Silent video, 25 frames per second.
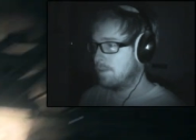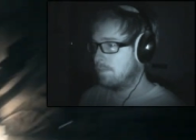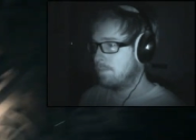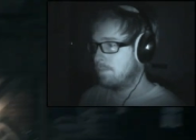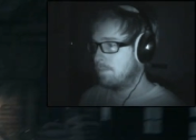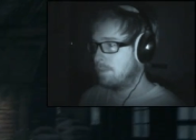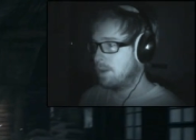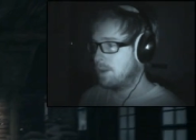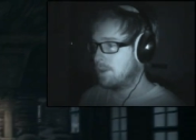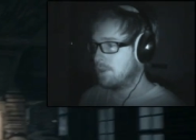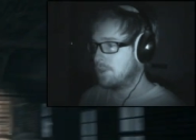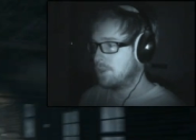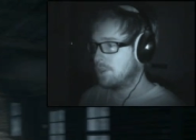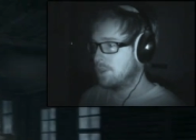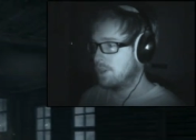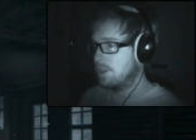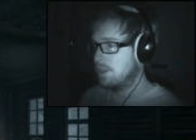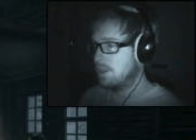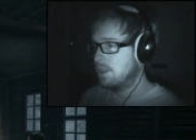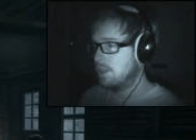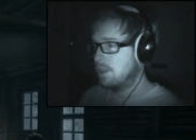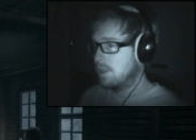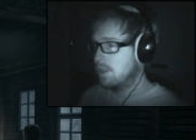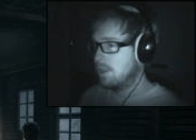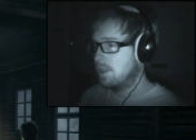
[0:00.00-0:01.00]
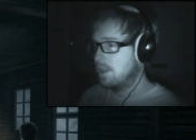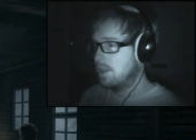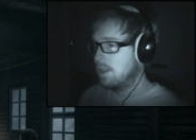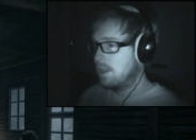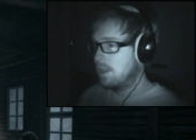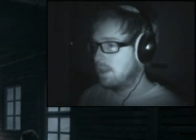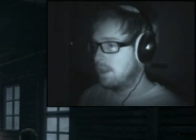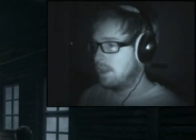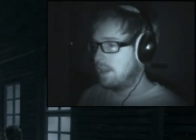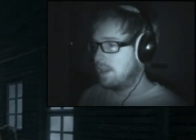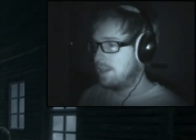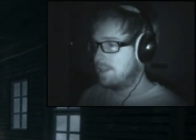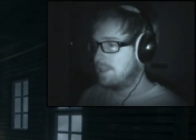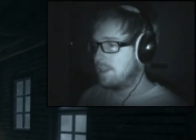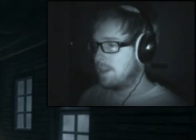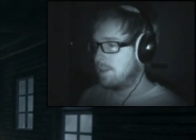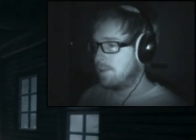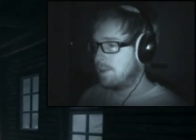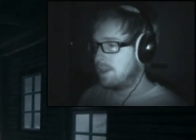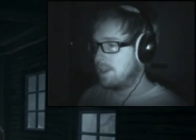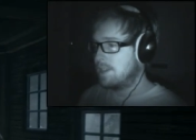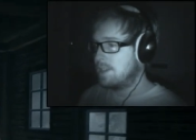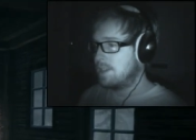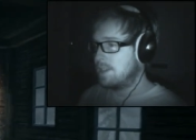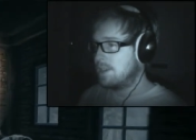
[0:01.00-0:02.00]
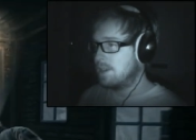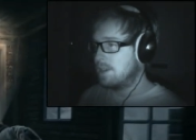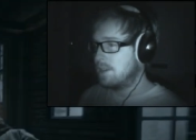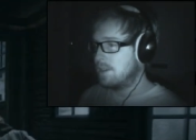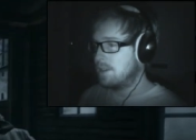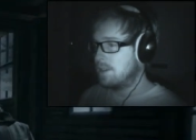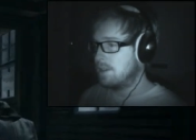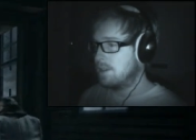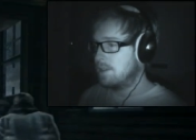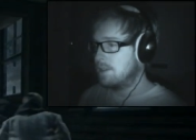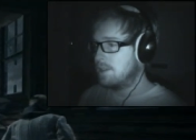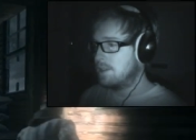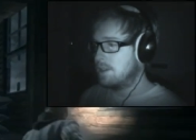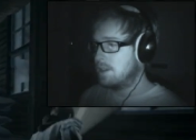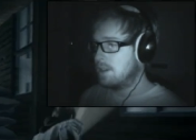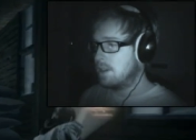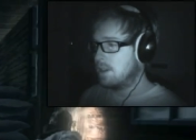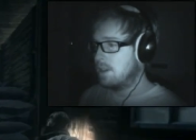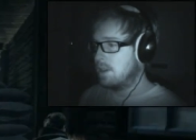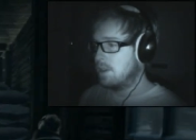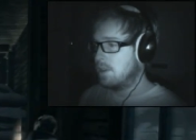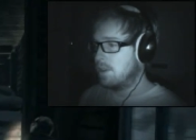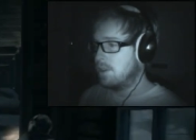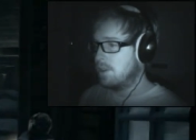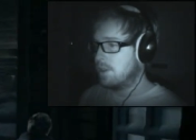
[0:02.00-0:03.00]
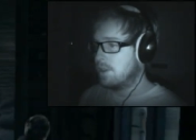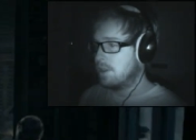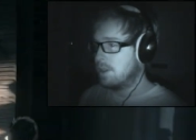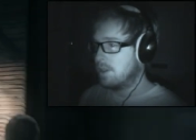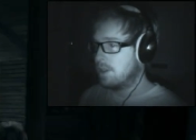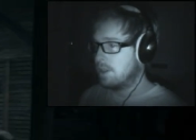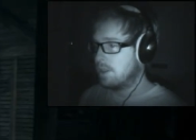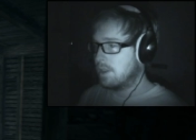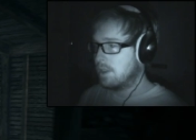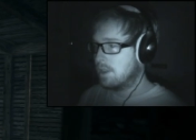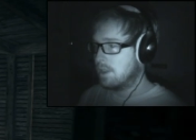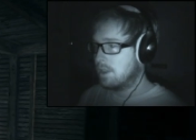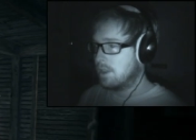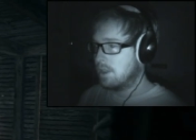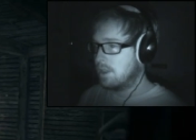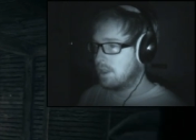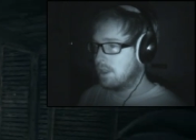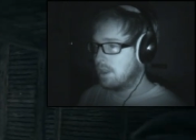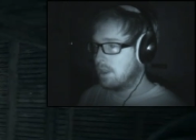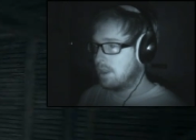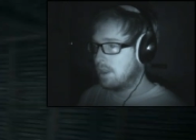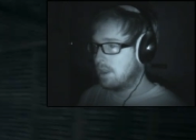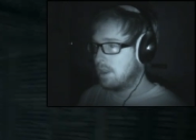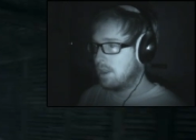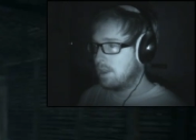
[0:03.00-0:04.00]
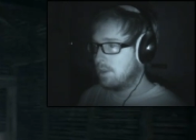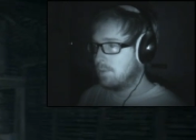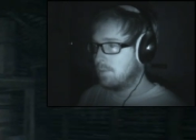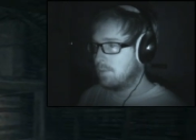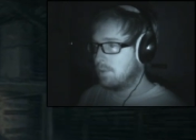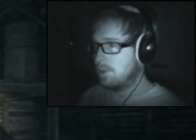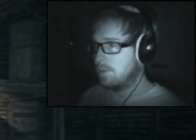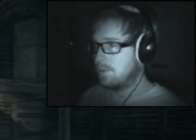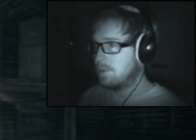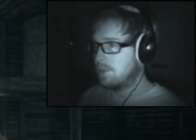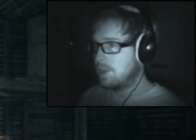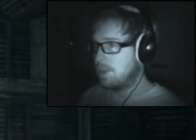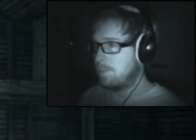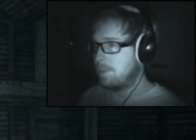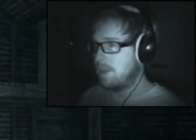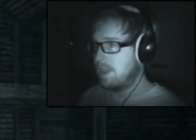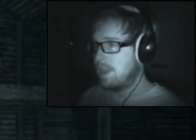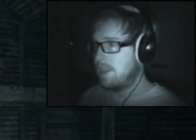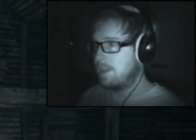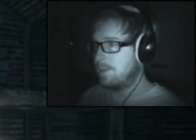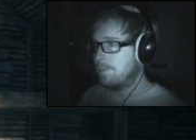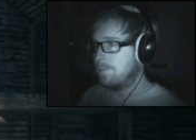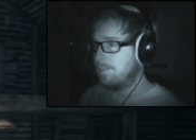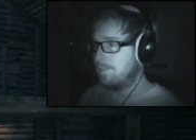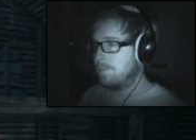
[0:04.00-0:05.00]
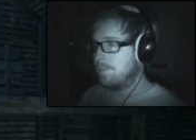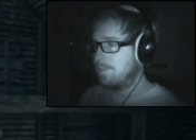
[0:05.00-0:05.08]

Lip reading: Bosh. I tell you what, I didn't look what was up here.